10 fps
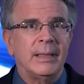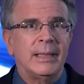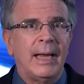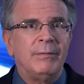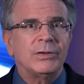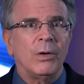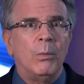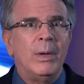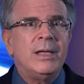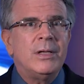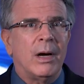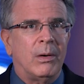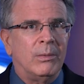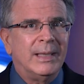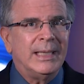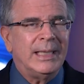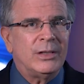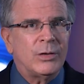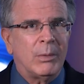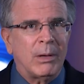It gave us a window
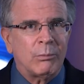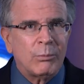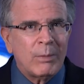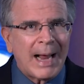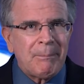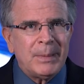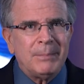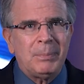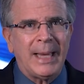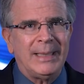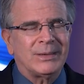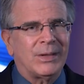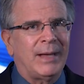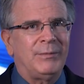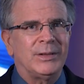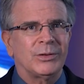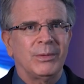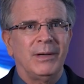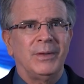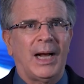into a rapid paced life
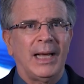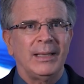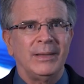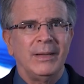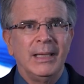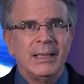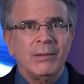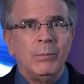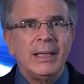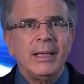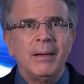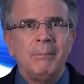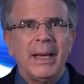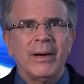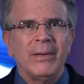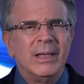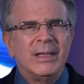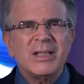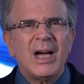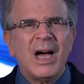history of an island that we can compare
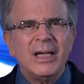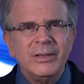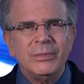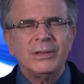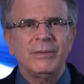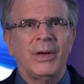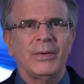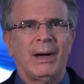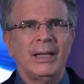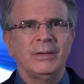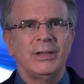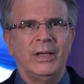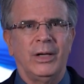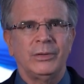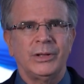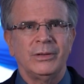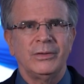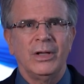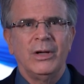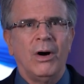to hundreds of other islands in the
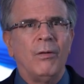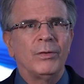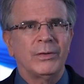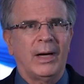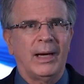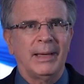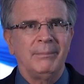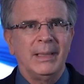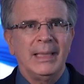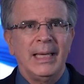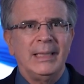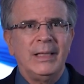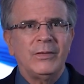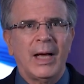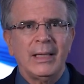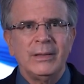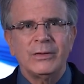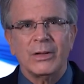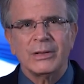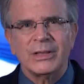oceans over time. And these
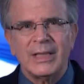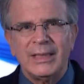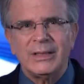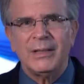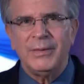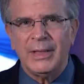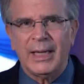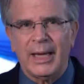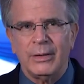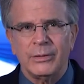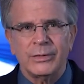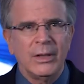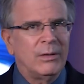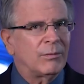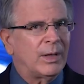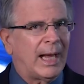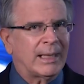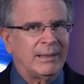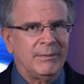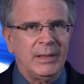islands are sensitive indicators for the
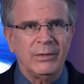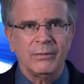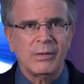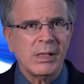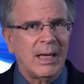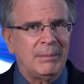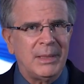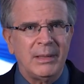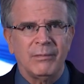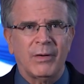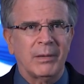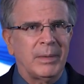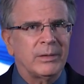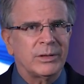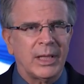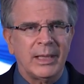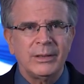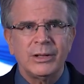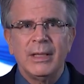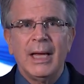activities of climate, environmental
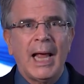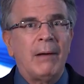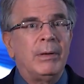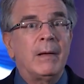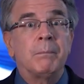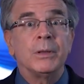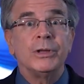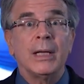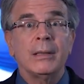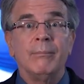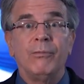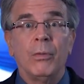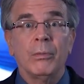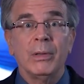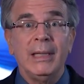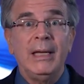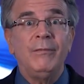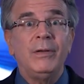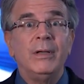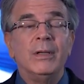change, and we can project them forward
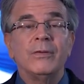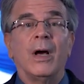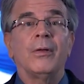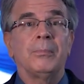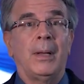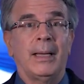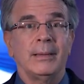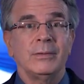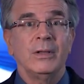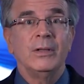even to other planets.